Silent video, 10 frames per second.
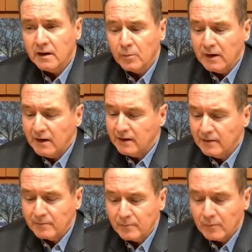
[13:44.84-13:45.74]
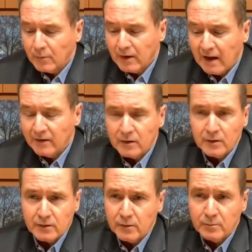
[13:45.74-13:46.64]
we had,
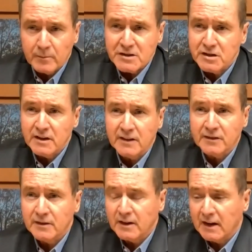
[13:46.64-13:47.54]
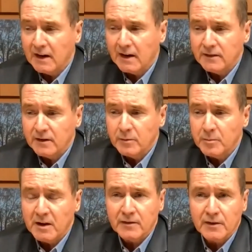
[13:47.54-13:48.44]
you mentioned yesterday on
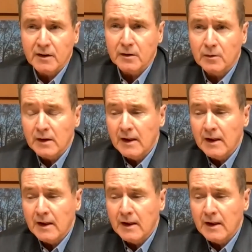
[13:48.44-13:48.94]
WBFO